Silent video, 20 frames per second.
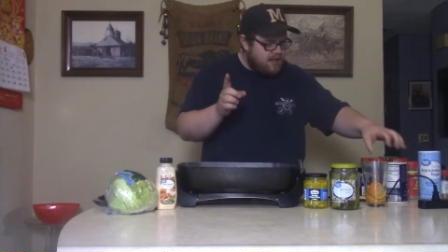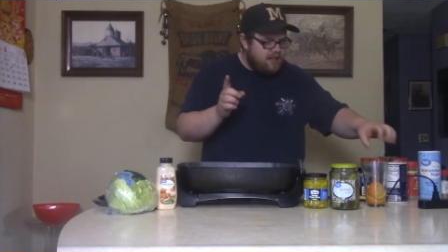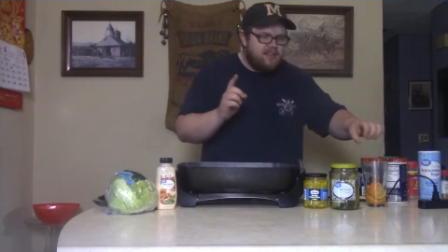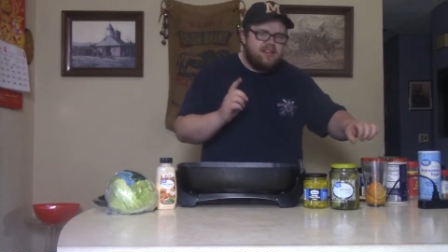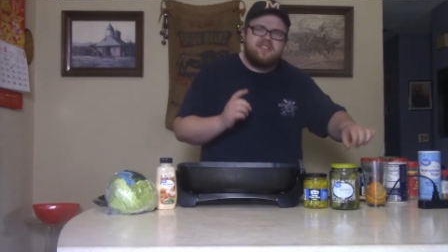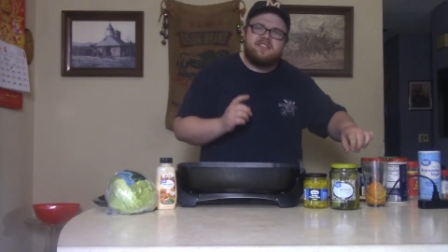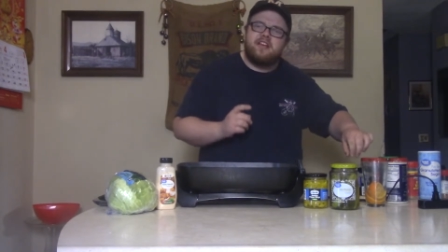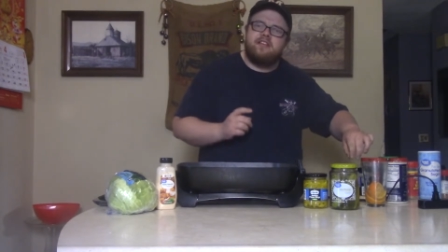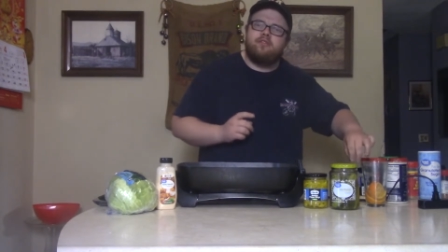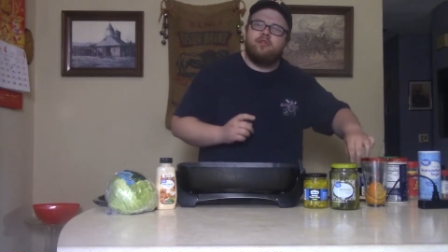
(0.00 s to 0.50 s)

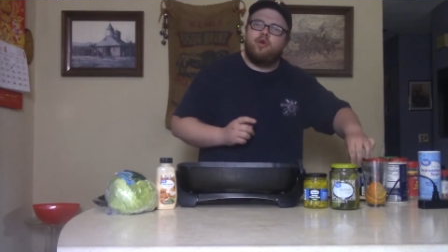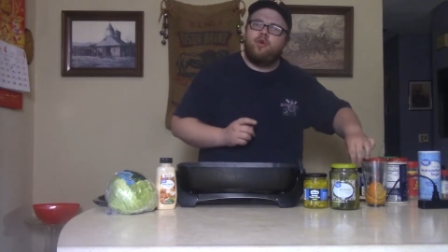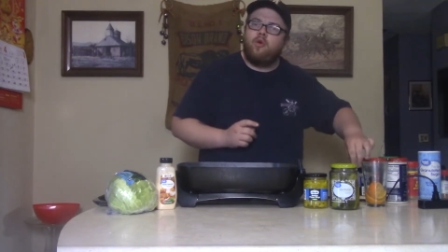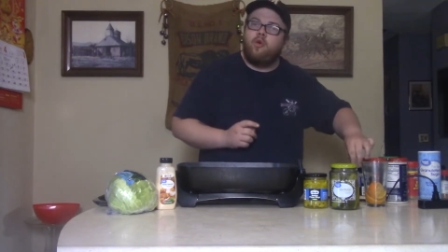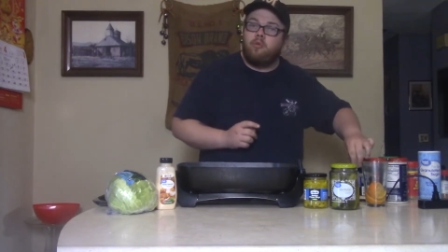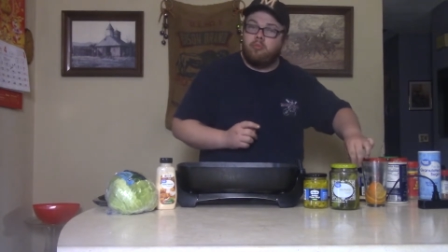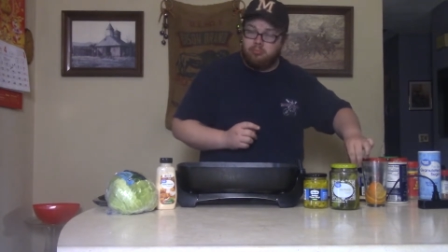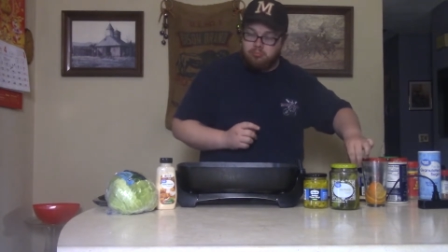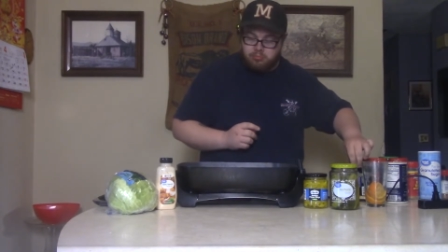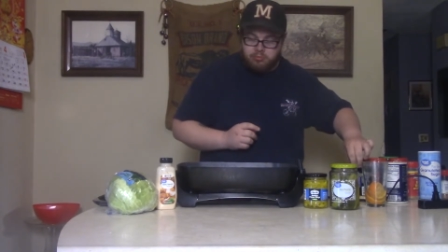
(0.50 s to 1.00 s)
let's have a little
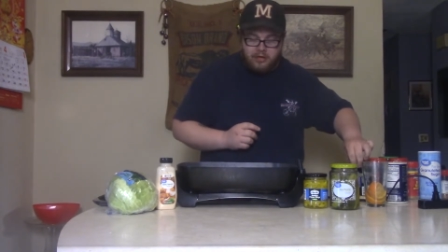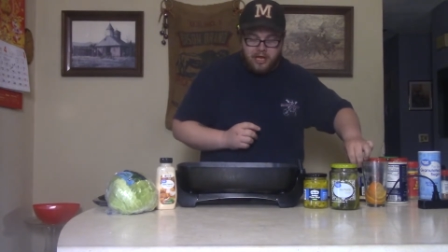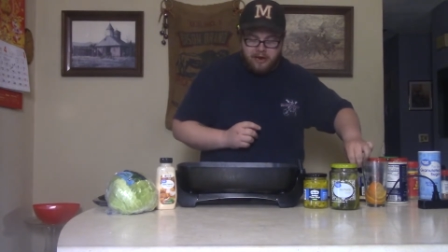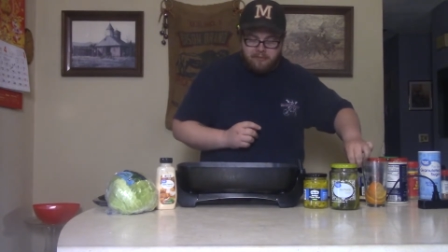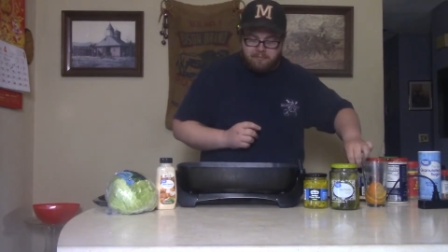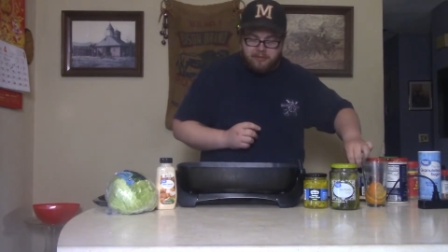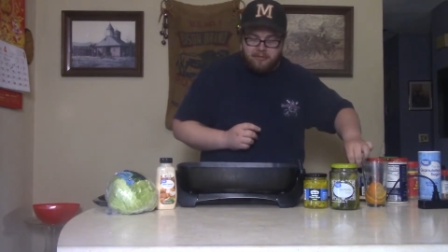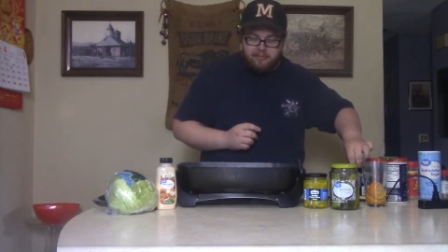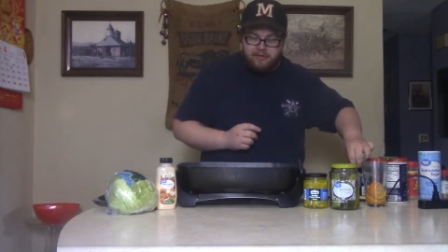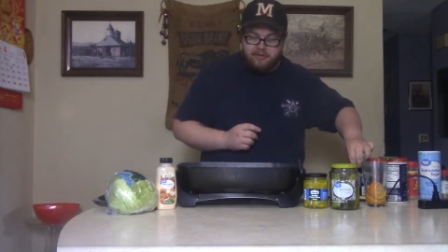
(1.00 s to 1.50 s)

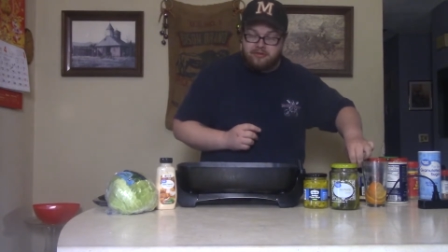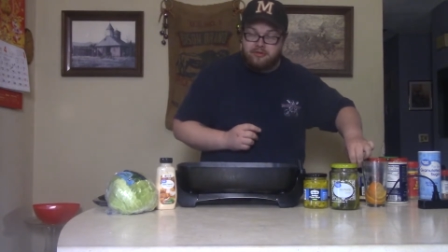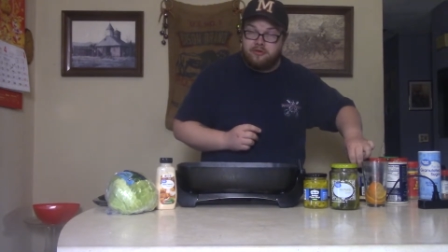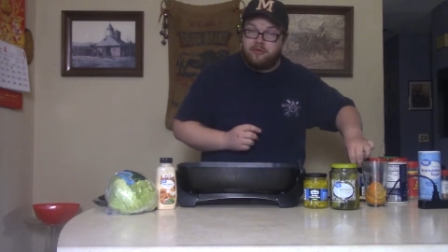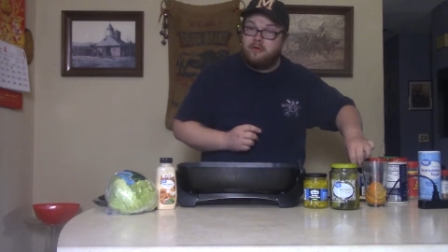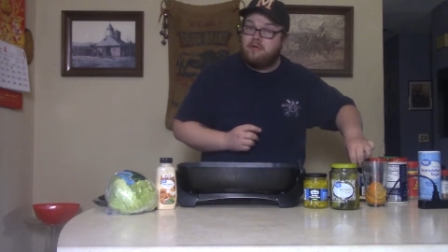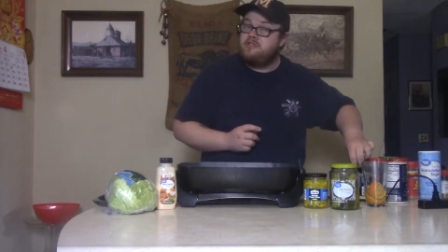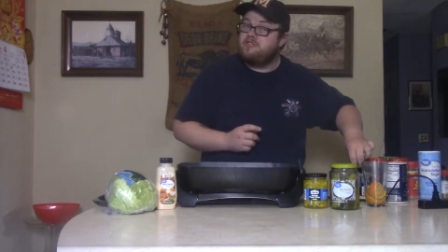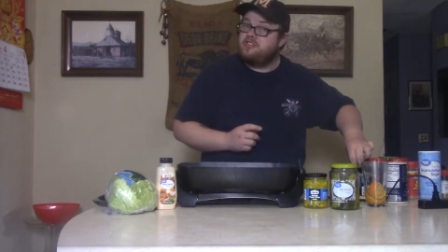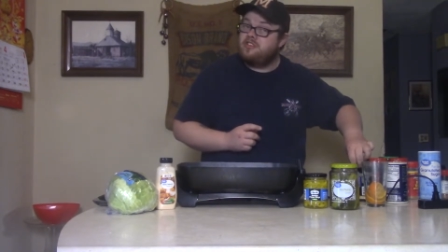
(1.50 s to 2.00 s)
black pepper too,
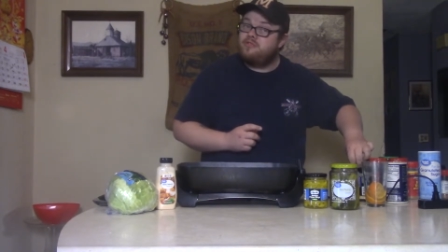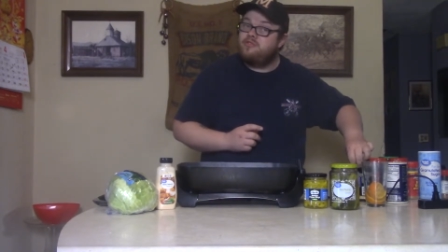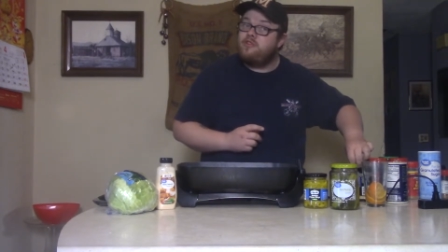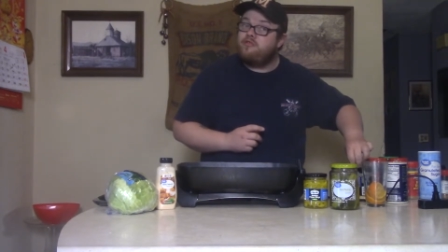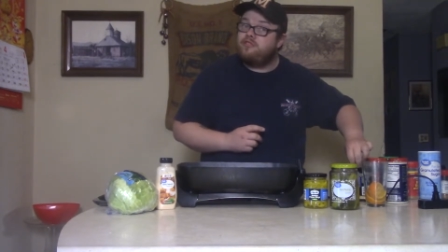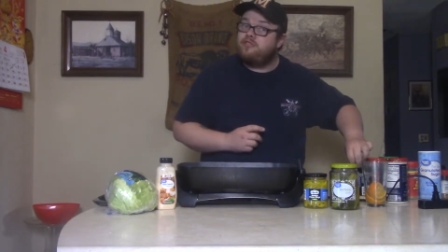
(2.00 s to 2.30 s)
just for